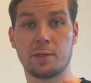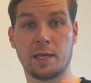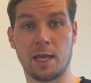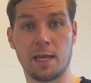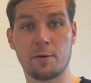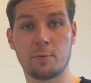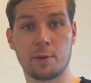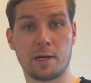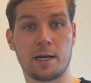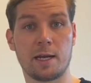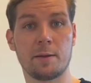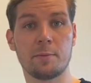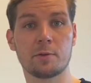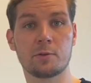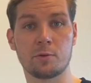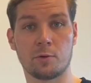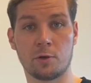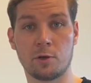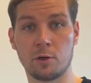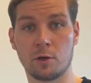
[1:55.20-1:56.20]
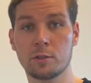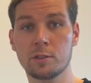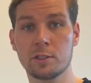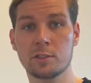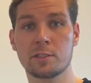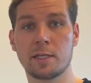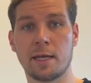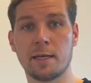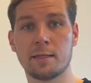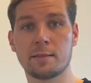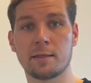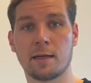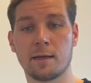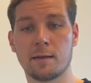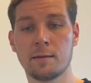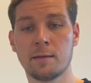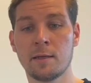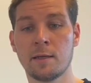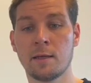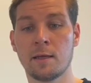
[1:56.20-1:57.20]
we were able to unlock this data
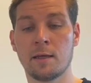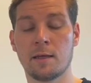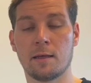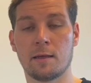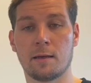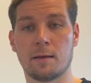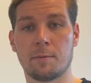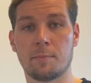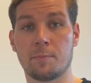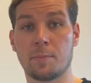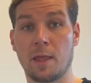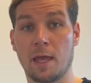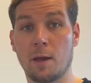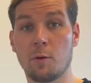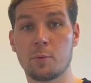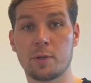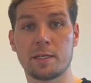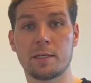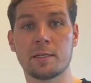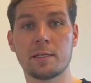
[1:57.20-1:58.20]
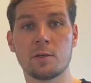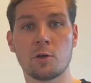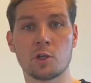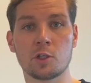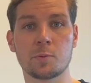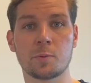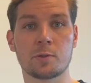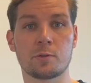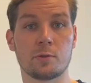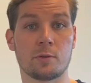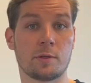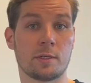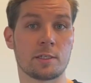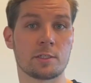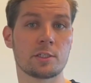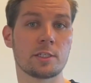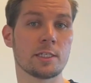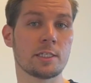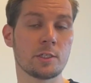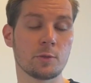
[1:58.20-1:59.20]
within the hospital in a
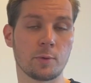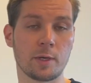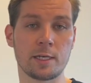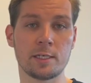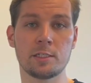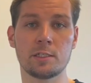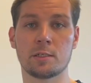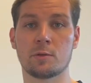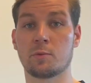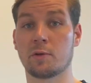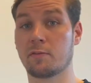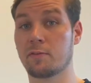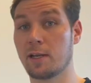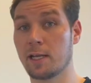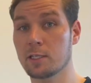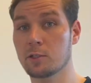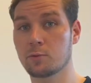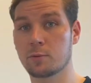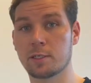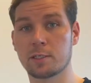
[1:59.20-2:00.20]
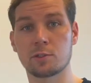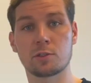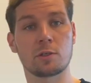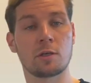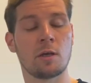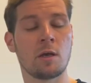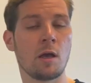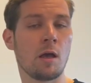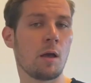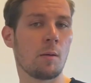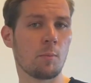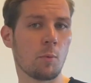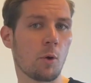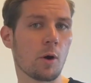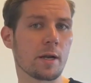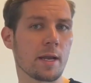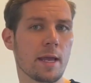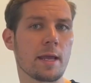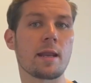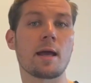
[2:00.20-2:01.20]
situation with less risk, more
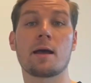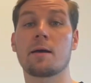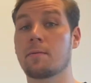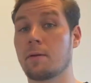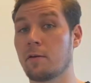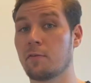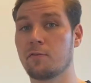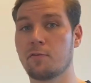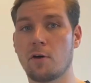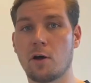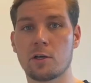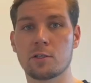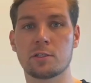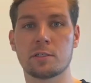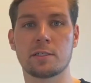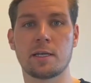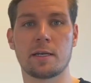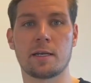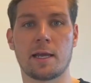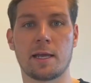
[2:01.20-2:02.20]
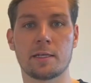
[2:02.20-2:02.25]
data and faster data